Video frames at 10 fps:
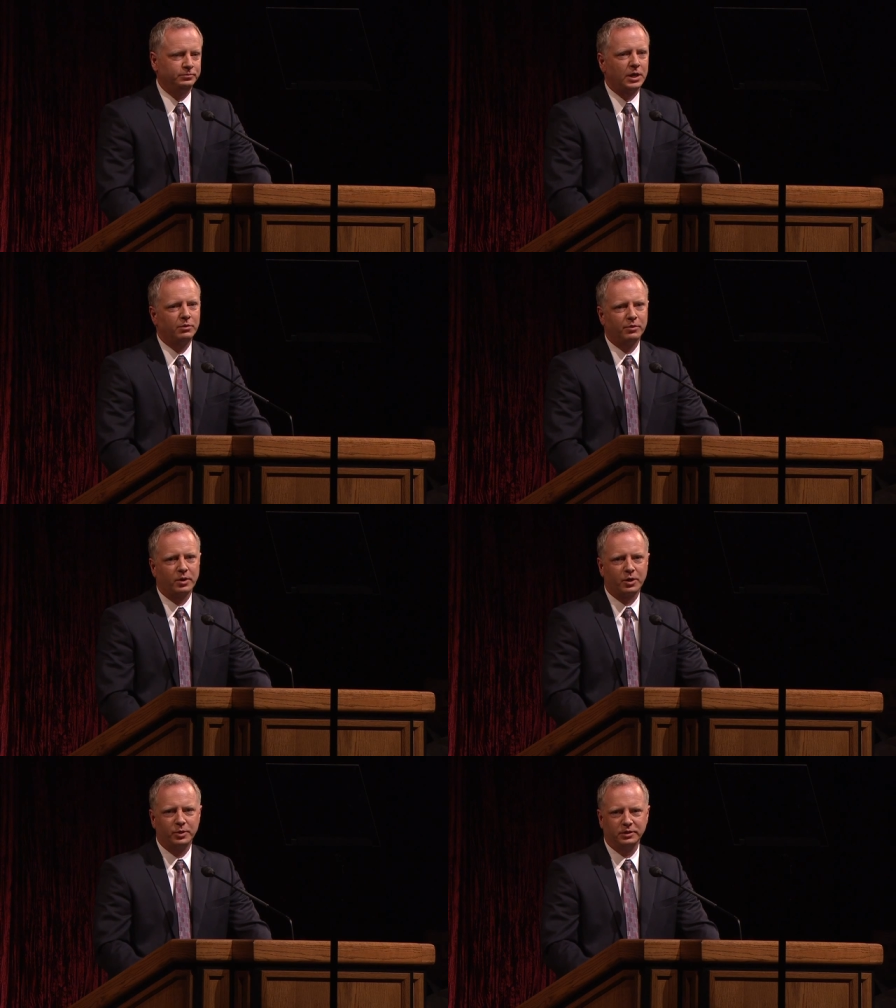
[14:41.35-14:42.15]

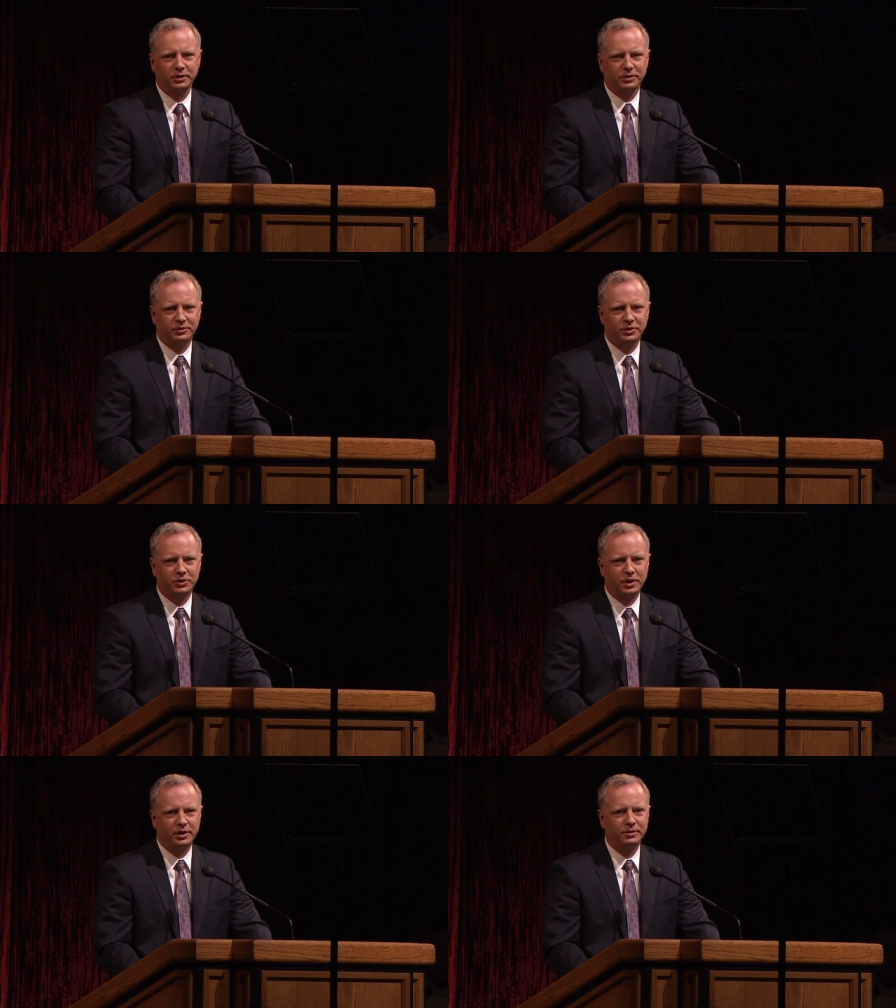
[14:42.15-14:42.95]
However, I quickly learned that
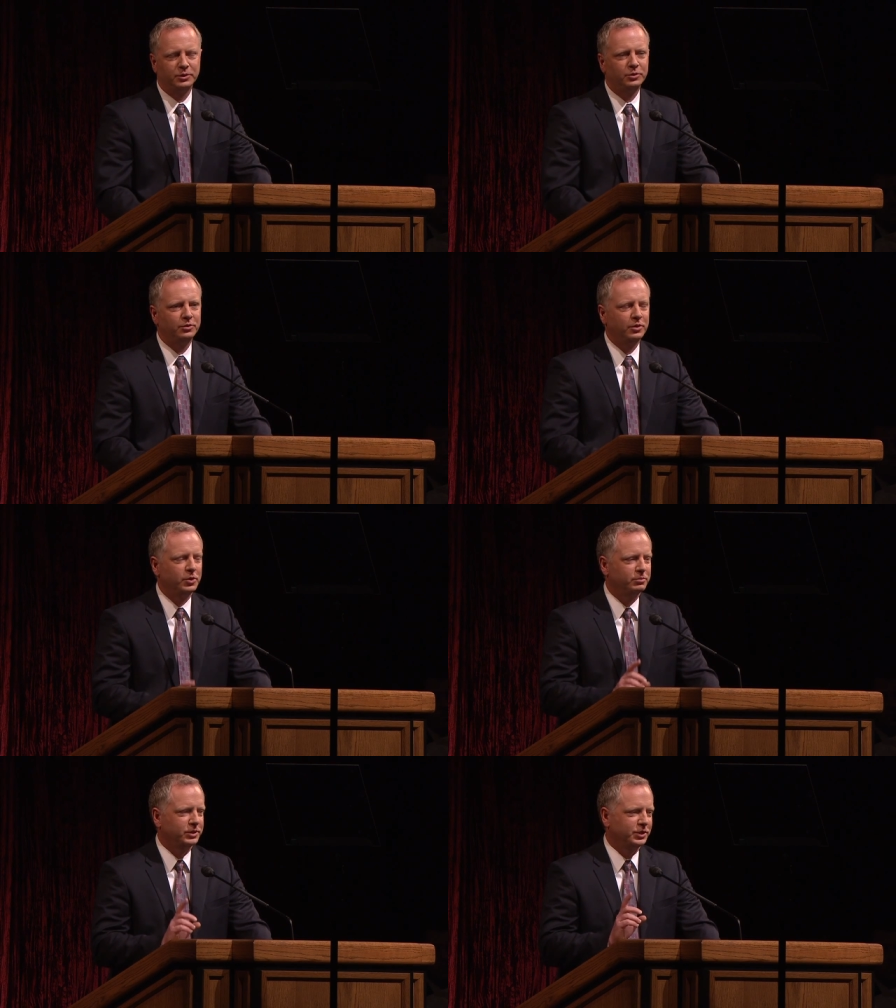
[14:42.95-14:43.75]
John knew the
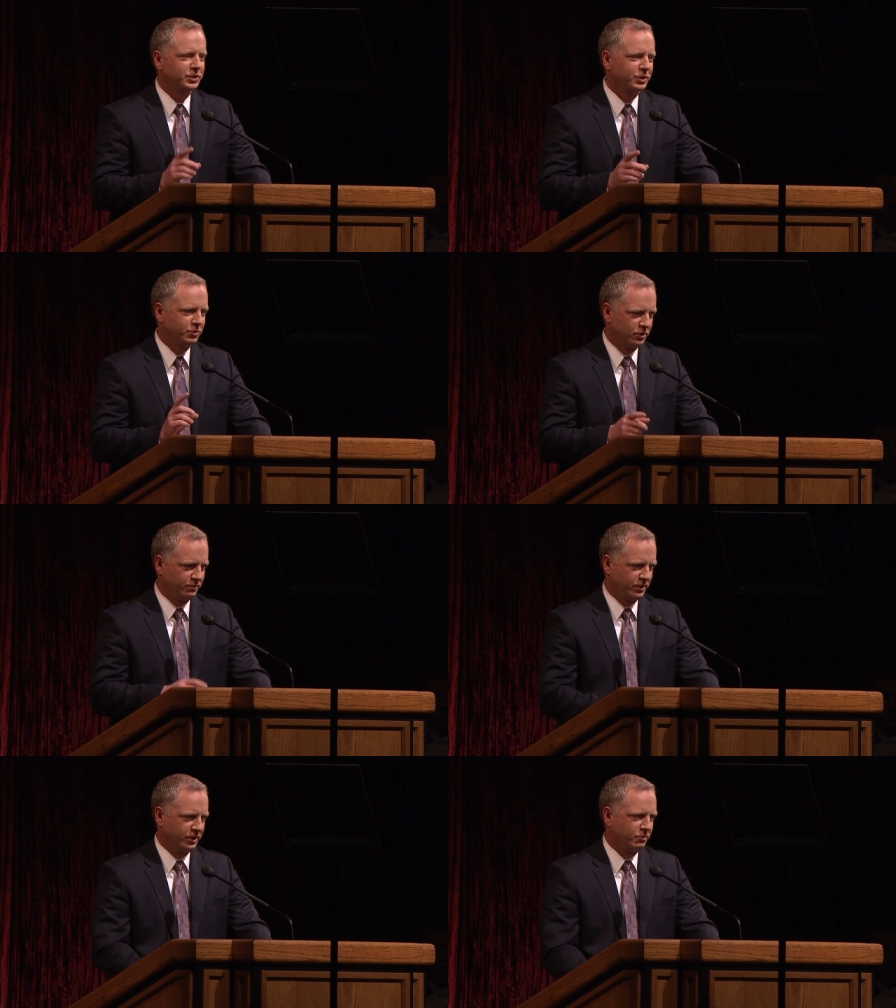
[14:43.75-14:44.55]
home teaching drill
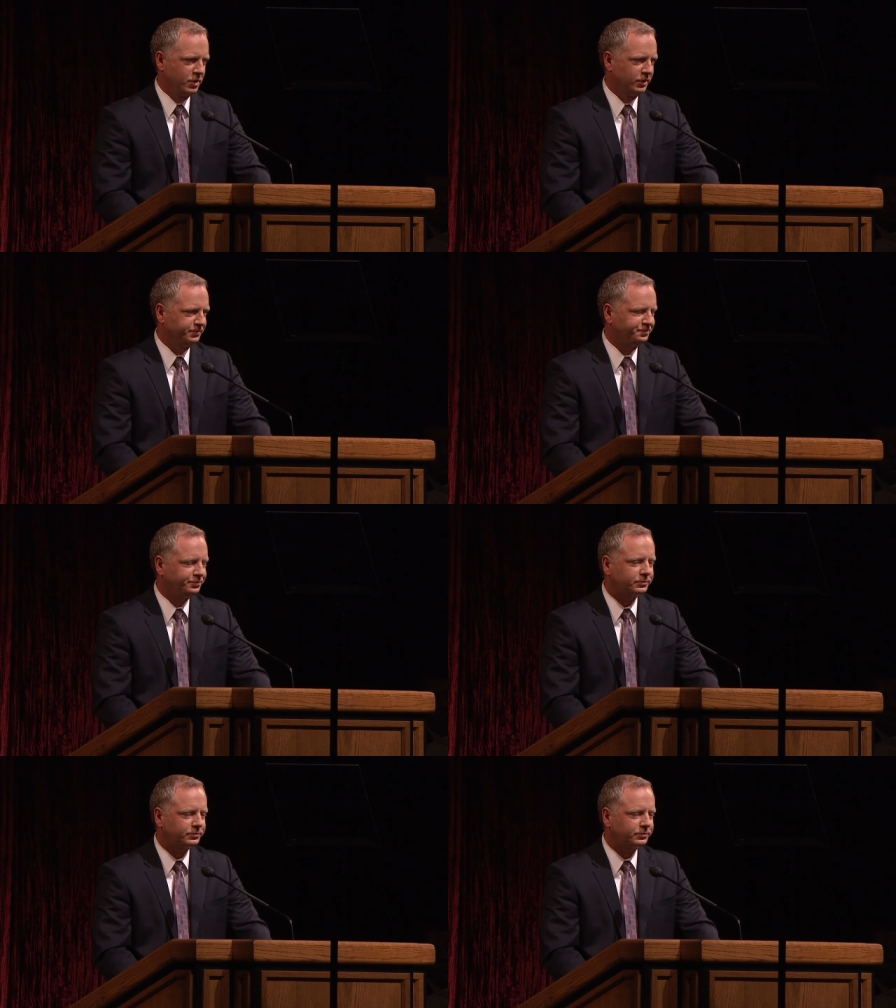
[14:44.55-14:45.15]
very well.